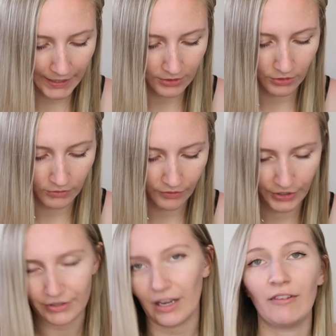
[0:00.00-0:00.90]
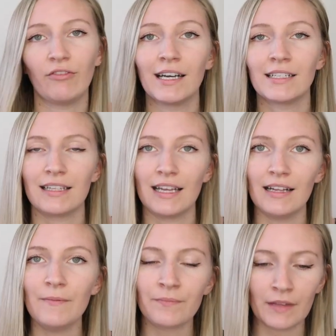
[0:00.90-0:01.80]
based on the reviews I've read, that